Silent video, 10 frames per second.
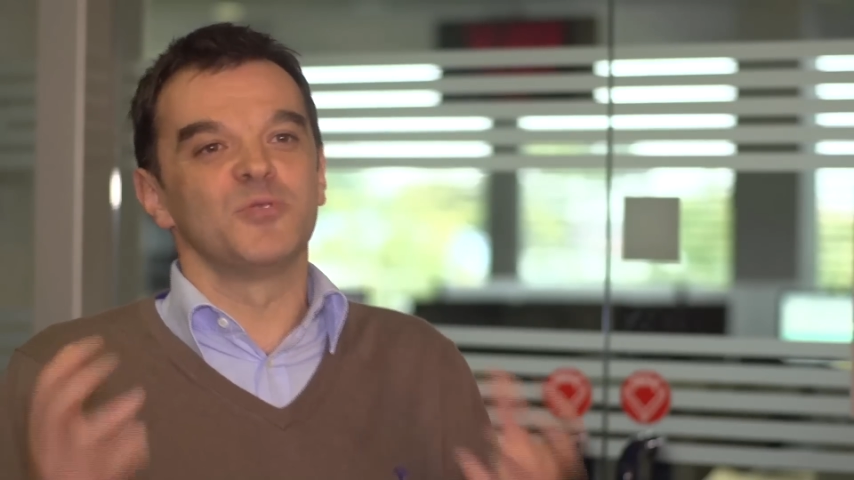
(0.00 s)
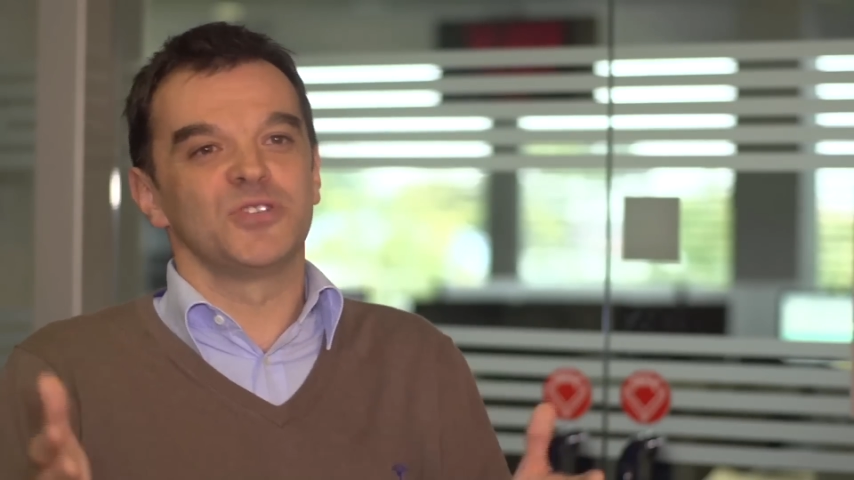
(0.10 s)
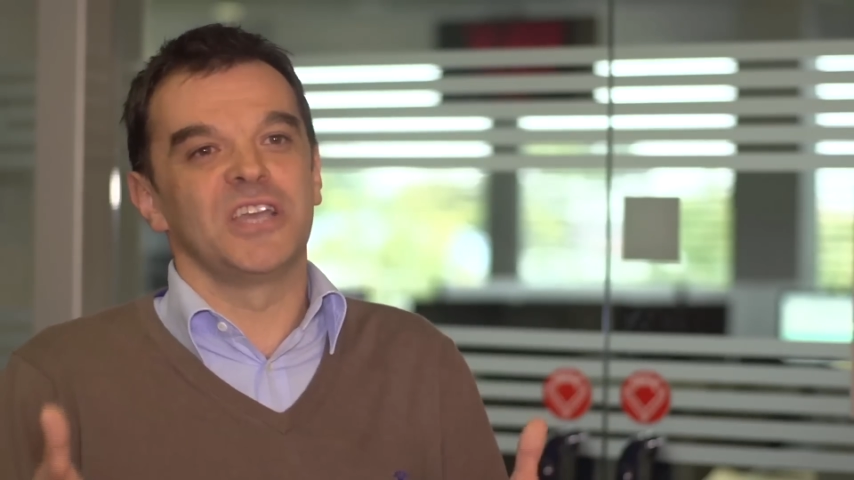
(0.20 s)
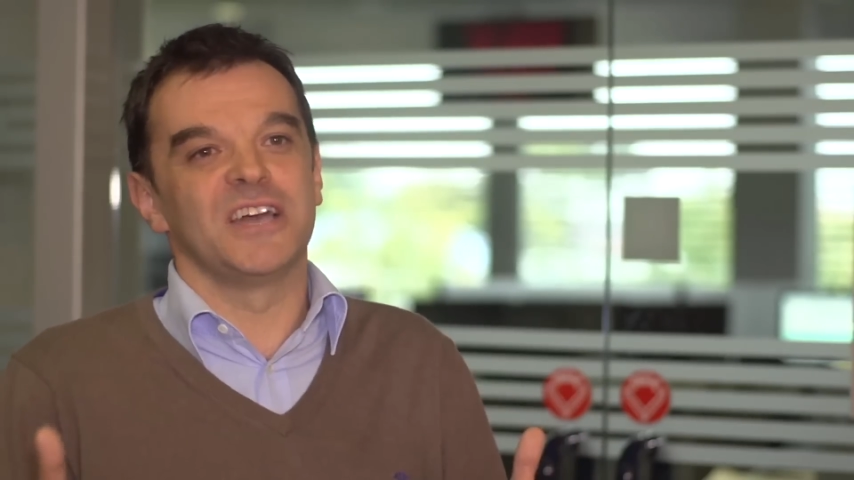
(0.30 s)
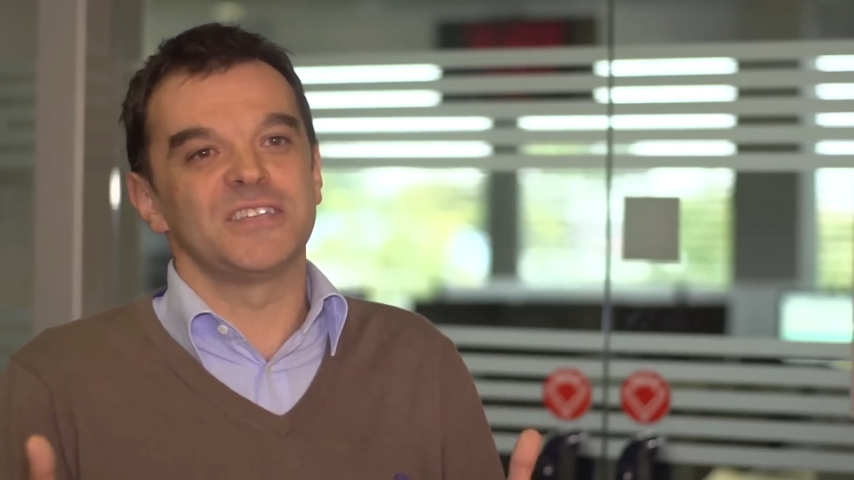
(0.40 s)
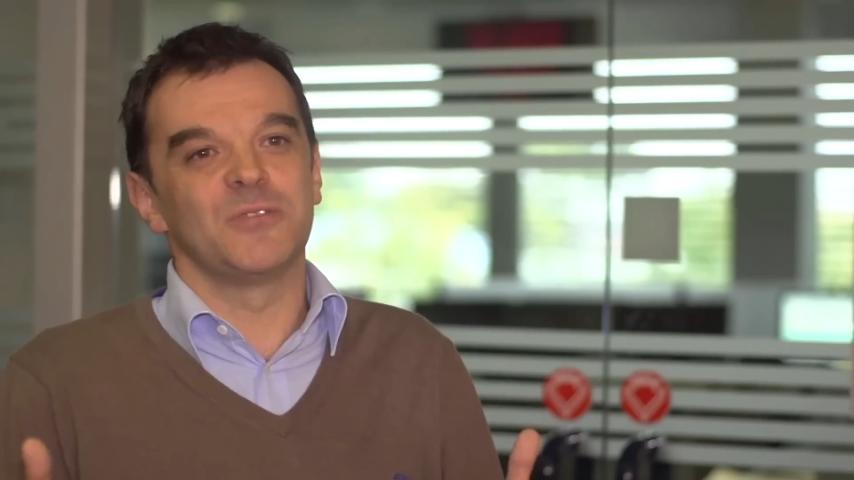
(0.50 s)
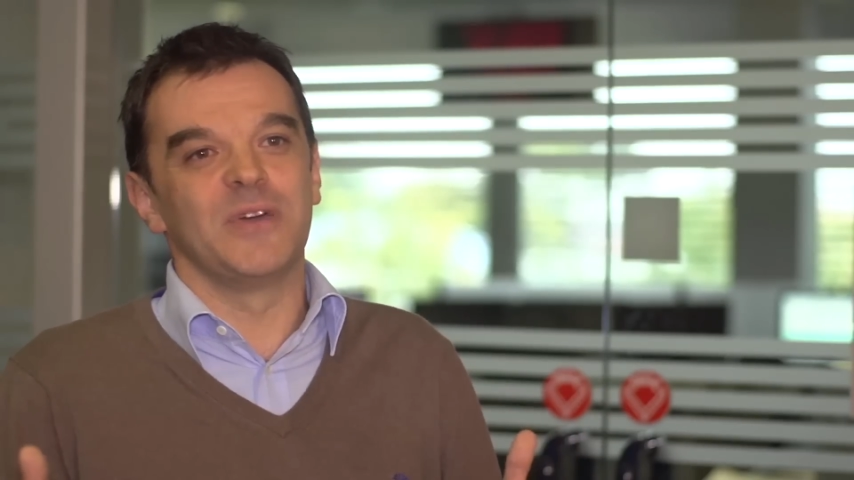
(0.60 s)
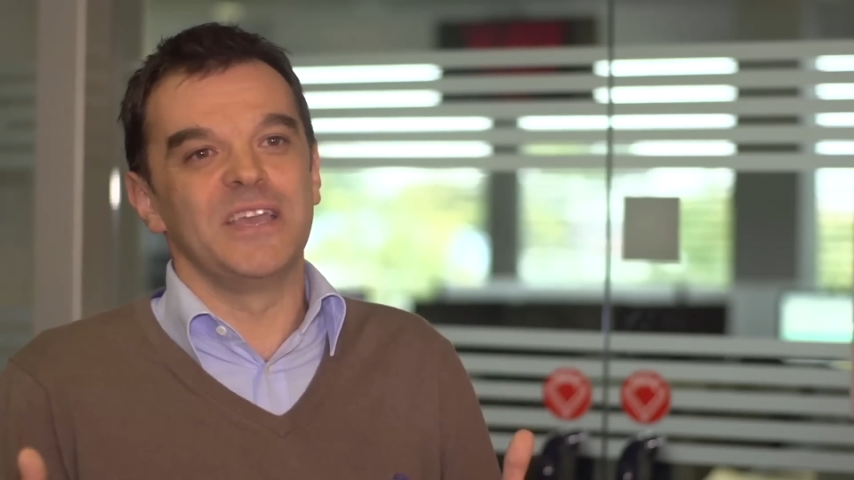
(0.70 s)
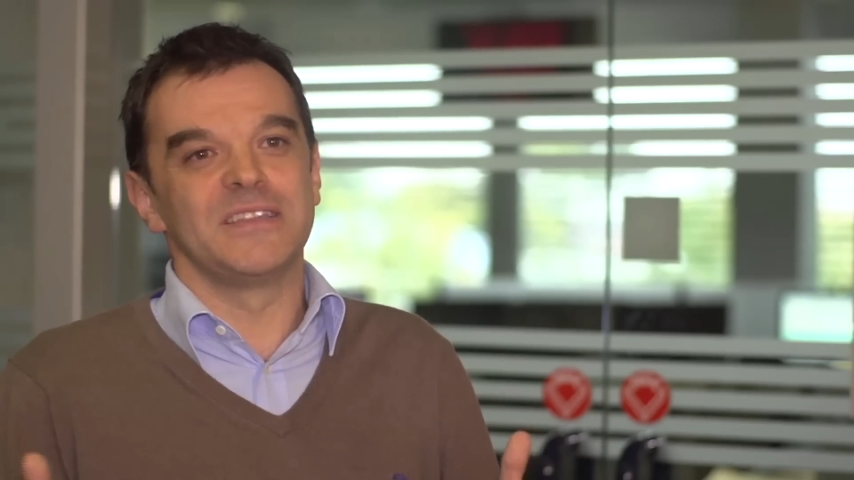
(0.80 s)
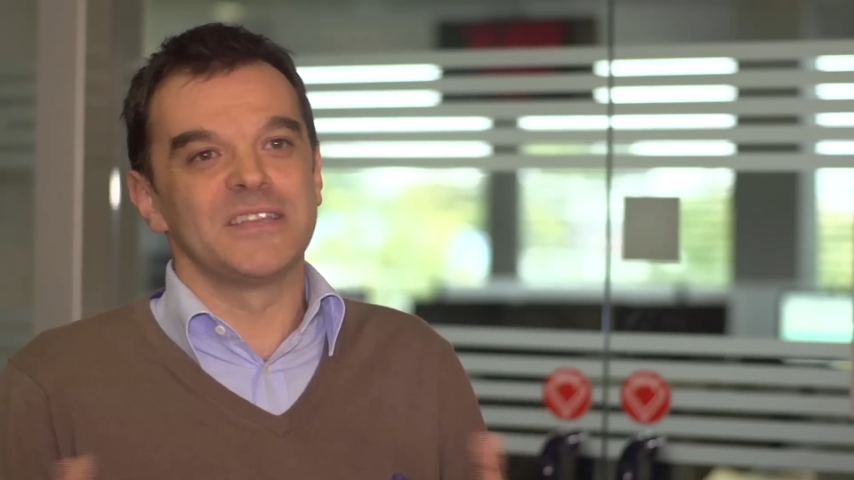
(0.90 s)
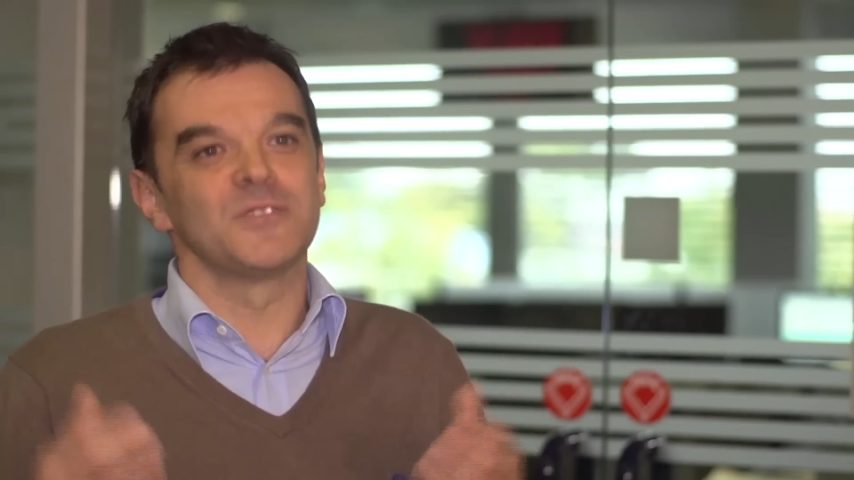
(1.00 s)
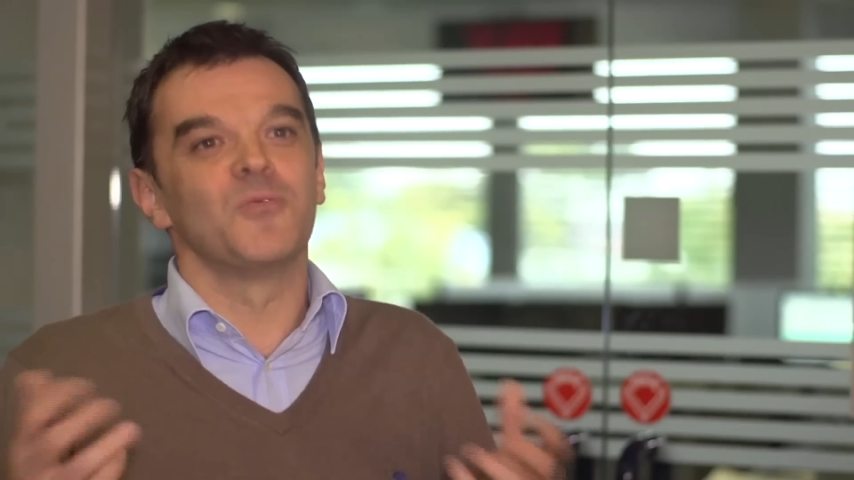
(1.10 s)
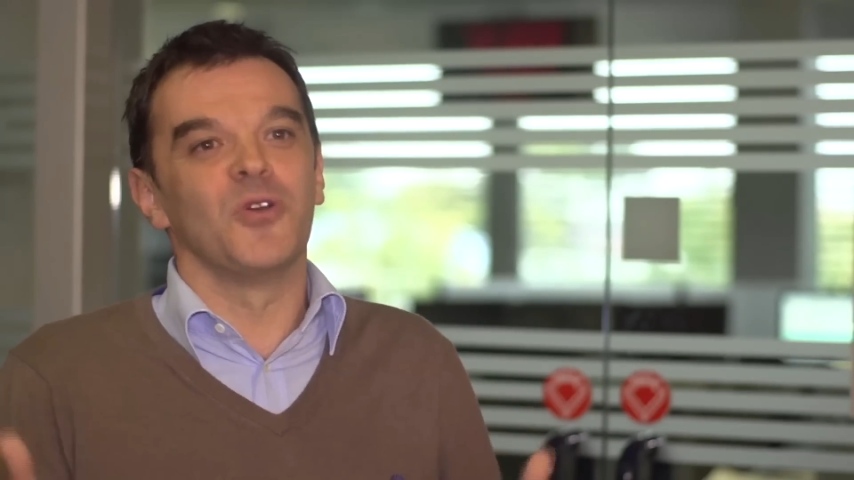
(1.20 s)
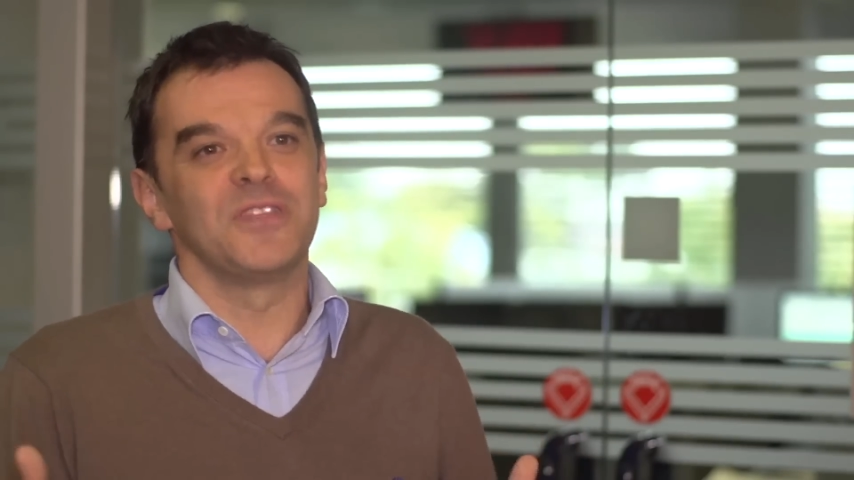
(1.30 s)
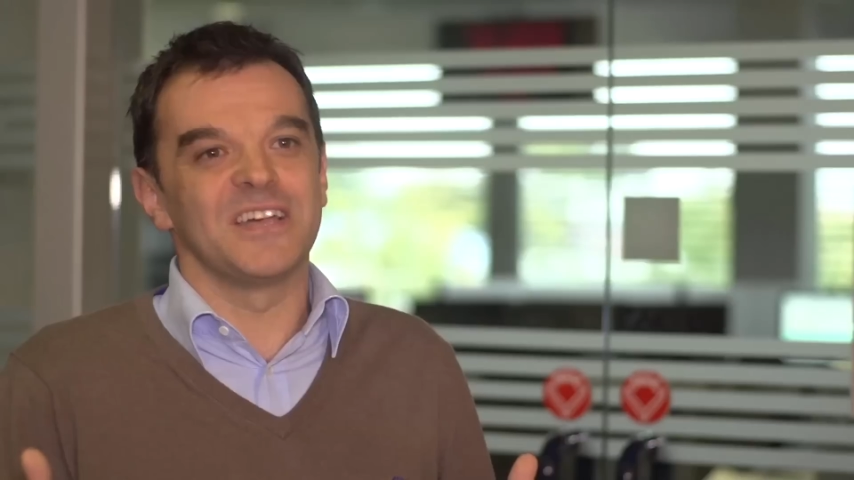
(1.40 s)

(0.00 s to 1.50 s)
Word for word: pushing us away, doesn't want